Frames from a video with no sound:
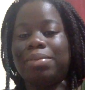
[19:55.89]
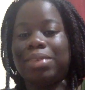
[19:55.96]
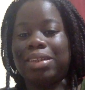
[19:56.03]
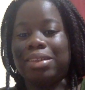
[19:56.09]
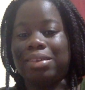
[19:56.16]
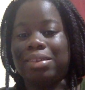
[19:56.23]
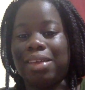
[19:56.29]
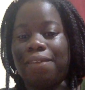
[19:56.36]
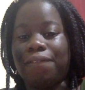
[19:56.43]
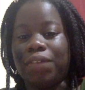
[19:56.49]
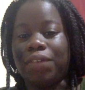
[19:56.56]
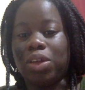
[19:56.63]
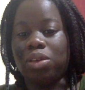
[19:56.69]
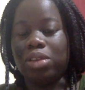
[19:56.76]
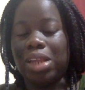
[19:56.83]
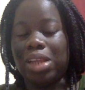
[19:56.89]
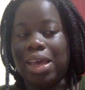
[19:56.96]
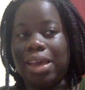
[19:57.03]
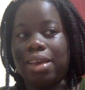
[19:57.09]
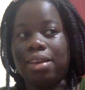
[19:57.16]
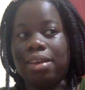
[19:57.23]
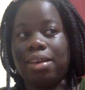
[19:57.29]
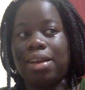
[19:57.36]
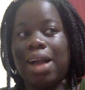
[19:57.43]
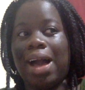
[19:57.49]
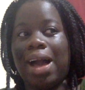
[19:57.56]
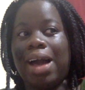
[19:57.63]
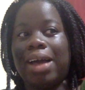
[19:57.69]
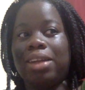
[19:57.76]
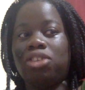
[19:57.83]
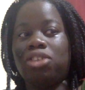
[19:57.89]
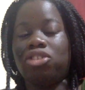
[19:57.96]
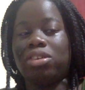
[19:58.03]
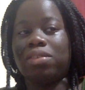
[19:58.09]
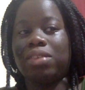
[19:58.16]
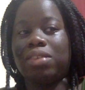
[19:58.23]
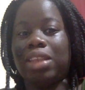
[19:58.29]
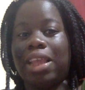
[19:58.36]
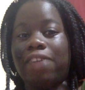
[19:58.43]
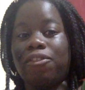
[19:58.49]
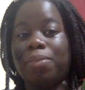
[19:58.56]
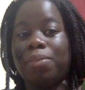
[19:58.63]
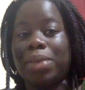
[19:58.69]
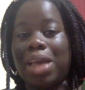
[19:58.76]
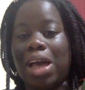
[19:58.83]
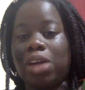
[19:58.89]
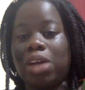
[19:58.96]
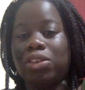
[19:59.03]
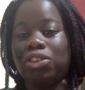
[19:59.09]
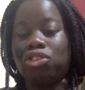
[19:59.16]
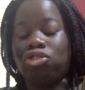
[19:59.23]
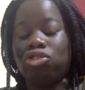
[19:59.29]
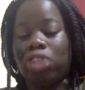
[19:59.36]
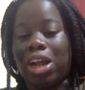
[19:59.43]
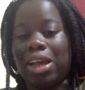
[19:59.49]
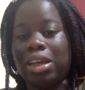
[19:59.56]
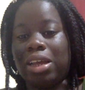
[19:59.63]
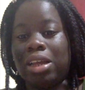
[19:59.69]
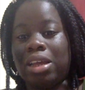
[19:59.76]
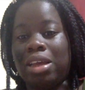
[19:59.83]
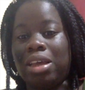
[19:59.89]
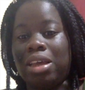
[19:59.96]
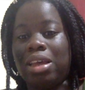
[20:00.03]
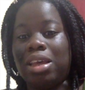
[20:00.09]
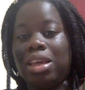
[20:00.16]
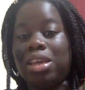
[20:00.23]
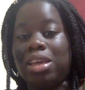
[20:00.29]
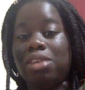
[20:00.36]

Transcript: as I felt like God just left me out to dry, He